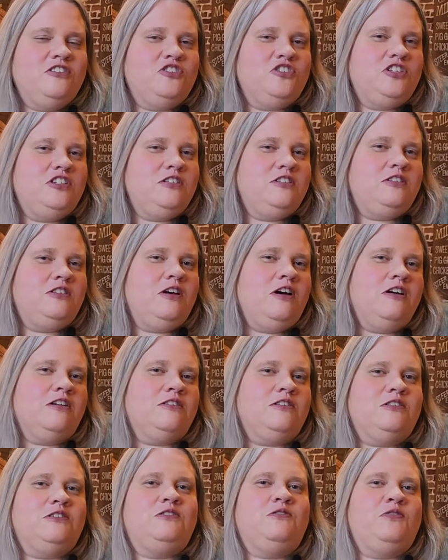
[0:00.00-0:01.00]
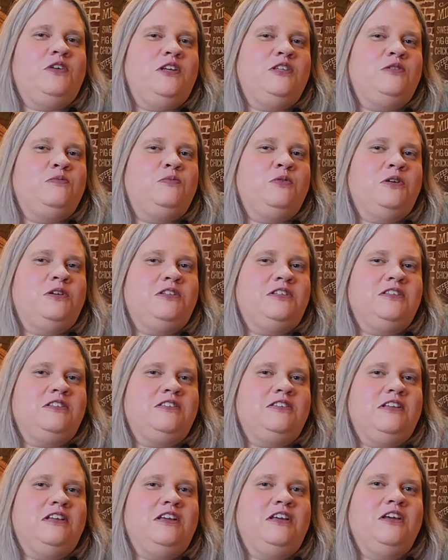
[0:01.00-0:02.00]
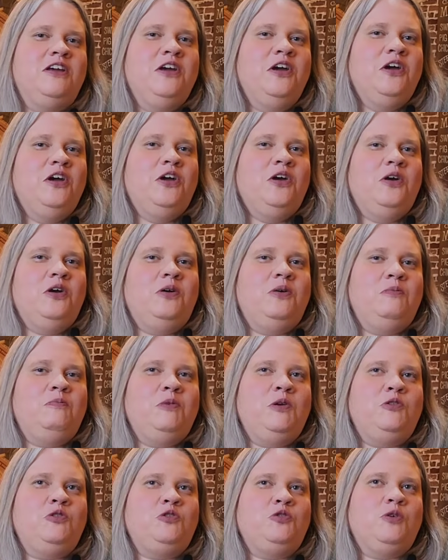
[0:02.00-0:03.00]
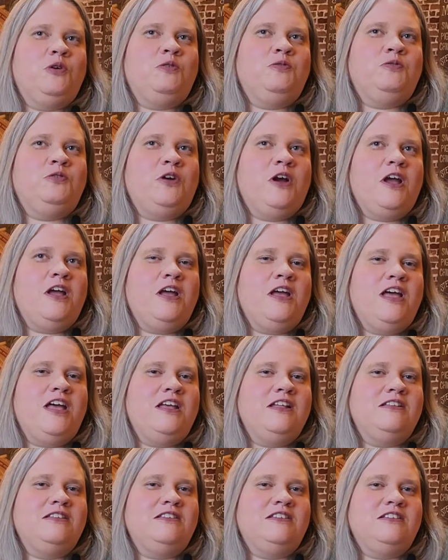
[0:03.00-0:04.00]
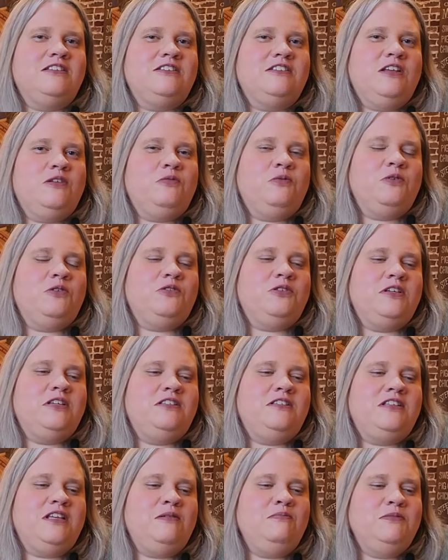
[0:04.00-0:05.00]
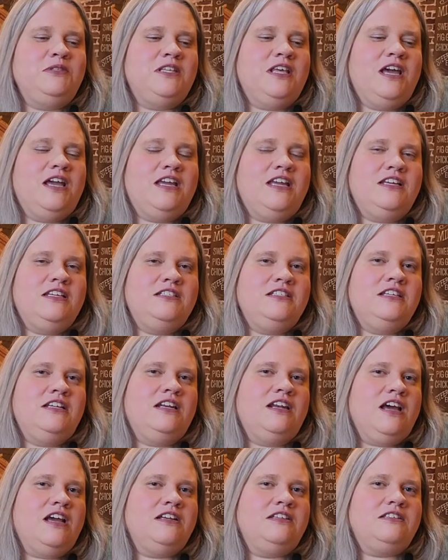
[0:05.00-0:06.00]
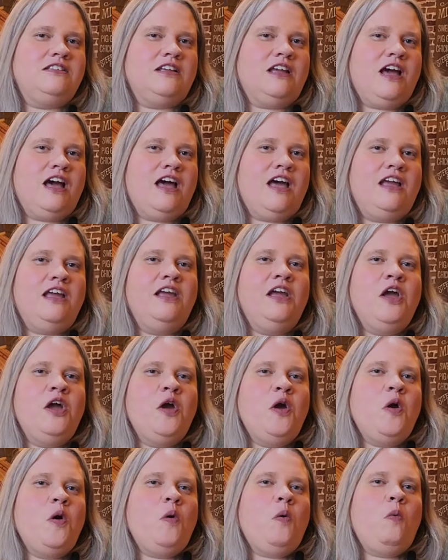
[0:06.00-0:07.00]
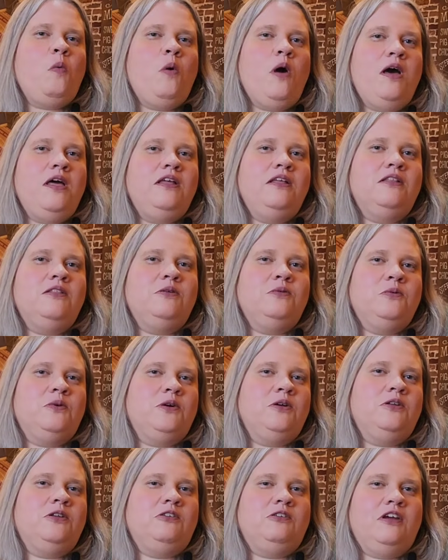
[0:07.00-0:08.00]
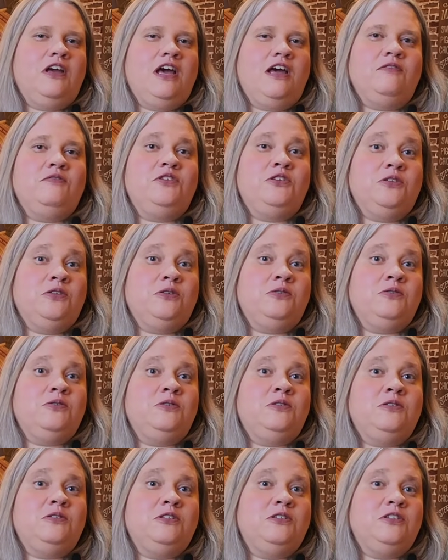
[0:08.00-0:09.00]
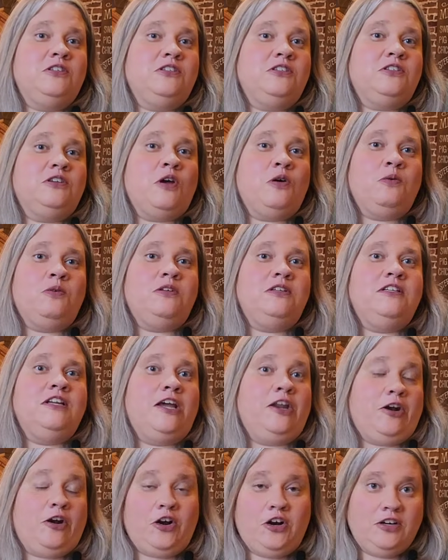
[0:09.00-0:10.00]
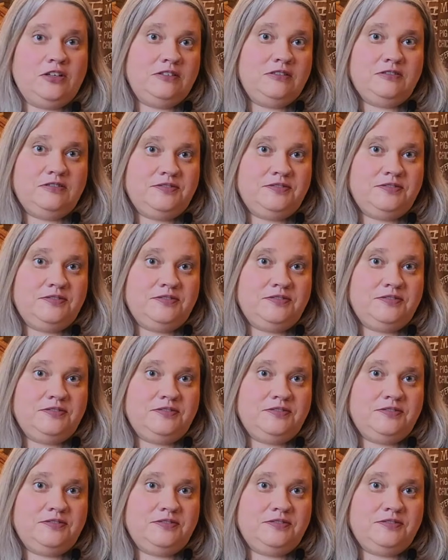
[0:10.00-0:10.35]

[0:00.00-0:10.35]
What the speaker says: And she stalked his Facebook to see mutual friends and said, "Well, he seems like he's a nice guy. What in the world do you have to lose to just go to dinner?"